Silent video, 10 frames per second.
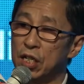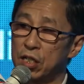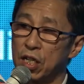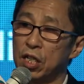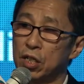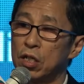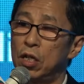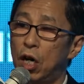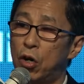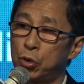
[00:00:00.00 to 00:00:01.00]
is that
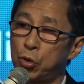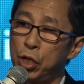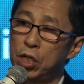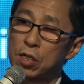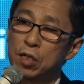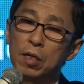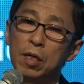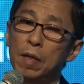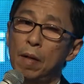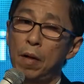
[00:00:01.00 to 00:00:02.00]

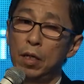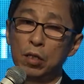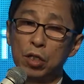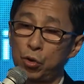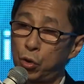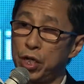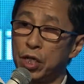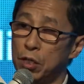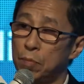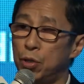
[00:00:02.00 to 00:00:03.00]
the
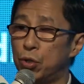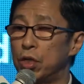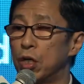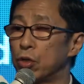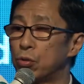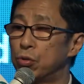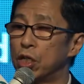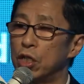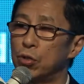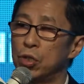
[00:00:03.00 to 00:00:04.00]
trade between our two
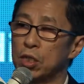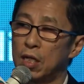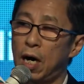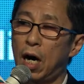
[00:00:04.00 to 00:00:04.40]
countries